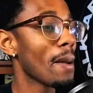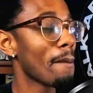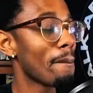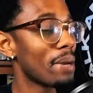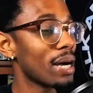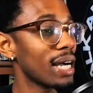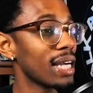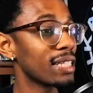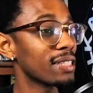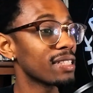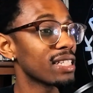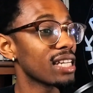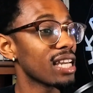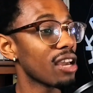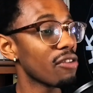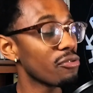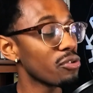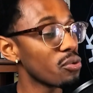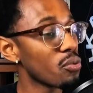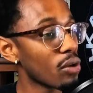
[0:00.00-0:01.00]
But
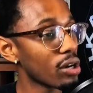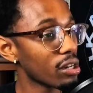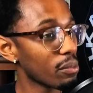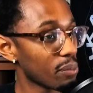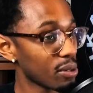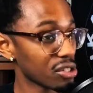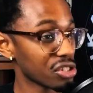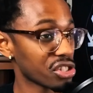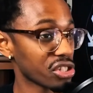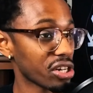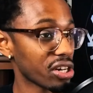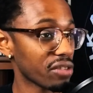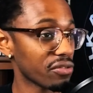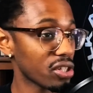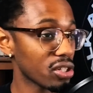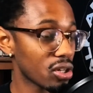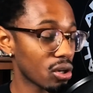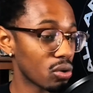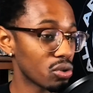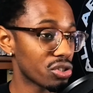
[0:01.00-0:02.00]
if you want to preserve
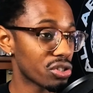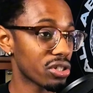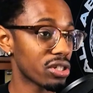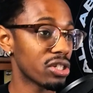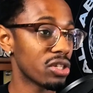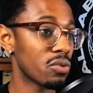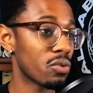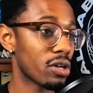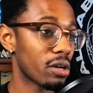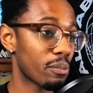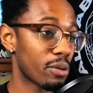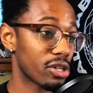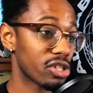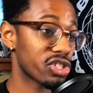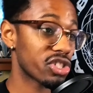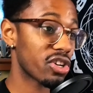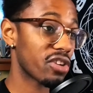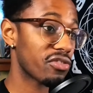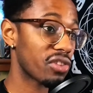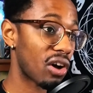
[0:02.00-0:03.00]
the culture and you want to
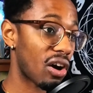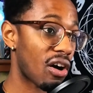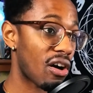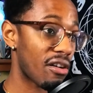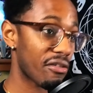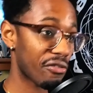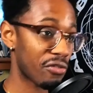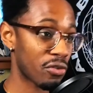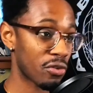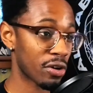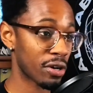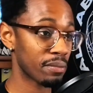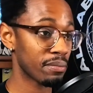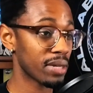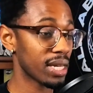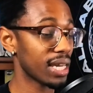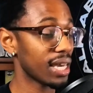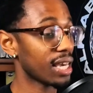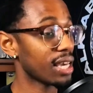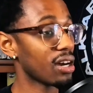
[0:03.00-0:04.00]
preserve the art
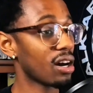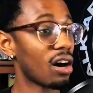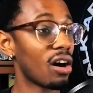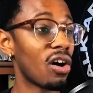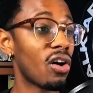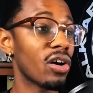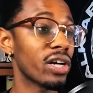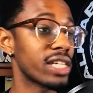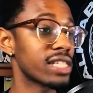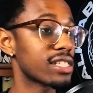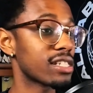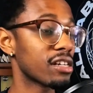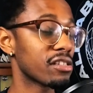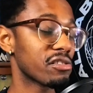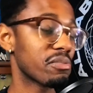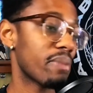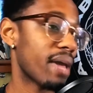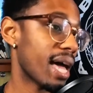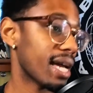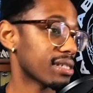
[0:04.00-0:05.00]
form, it always
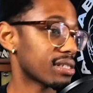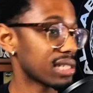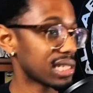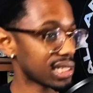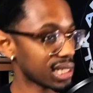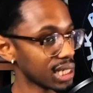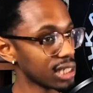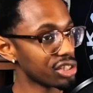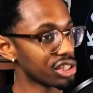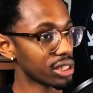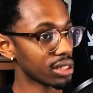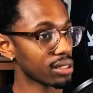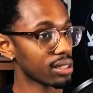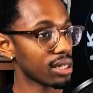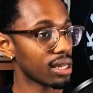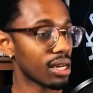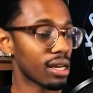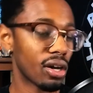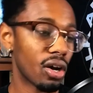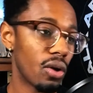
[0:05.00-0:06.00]
comes back to teaching.
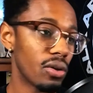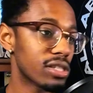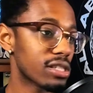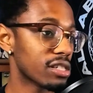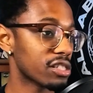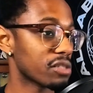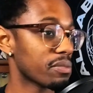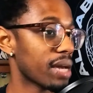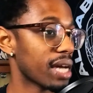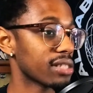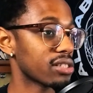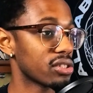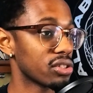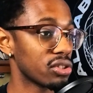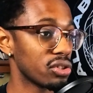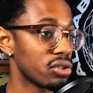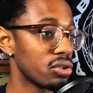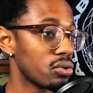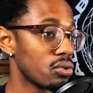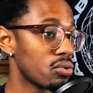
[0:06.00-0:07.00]
It always comes back to
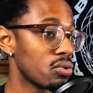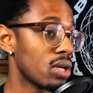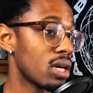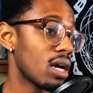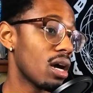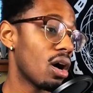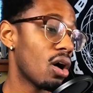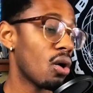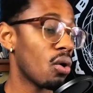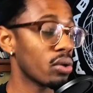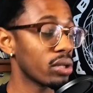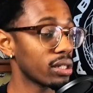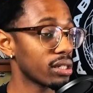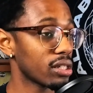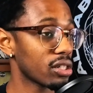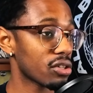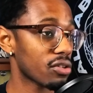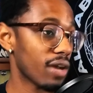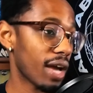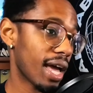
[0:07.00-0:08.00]
you
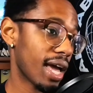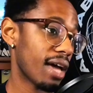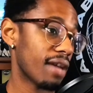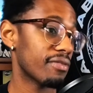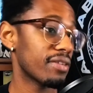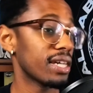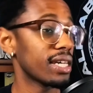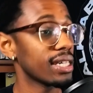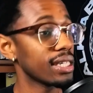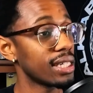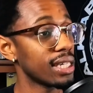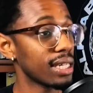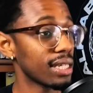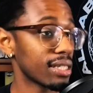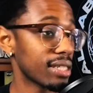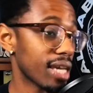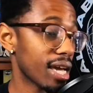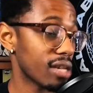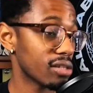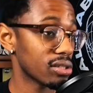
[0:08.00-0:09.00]
honing the craft,
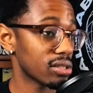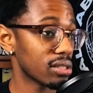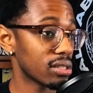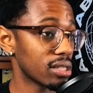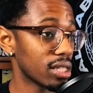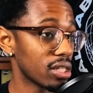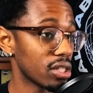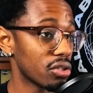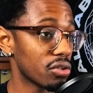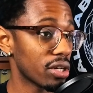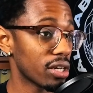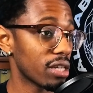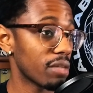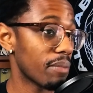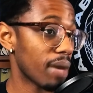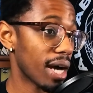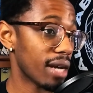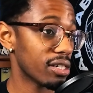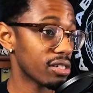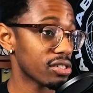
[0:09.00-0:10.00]
getting down to the nitty gritty
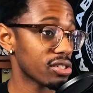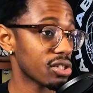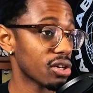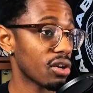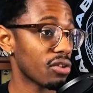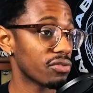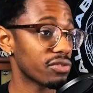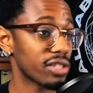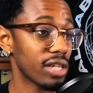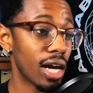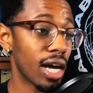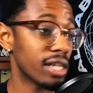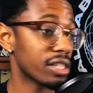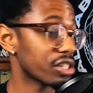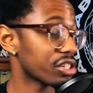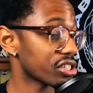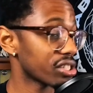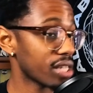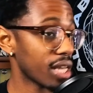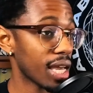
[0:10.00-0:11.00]
by yourself,
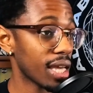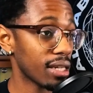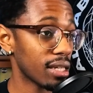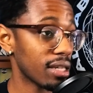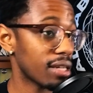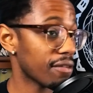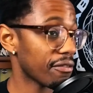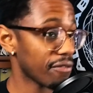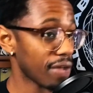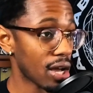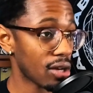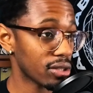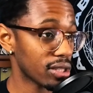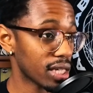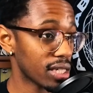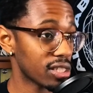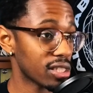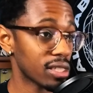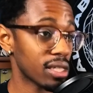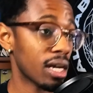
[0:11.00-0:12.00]
understanding the
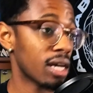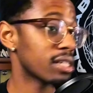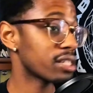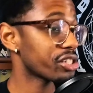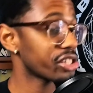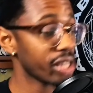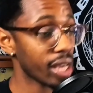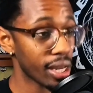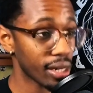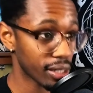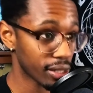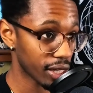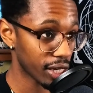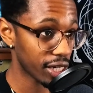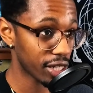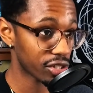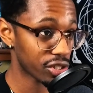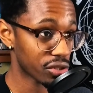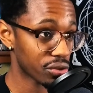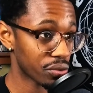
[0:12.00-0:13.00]
foundation, understanding the
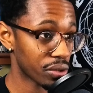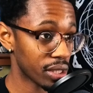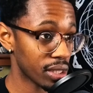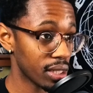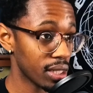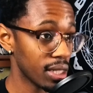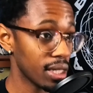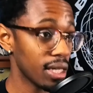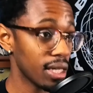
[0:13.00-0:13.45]
history,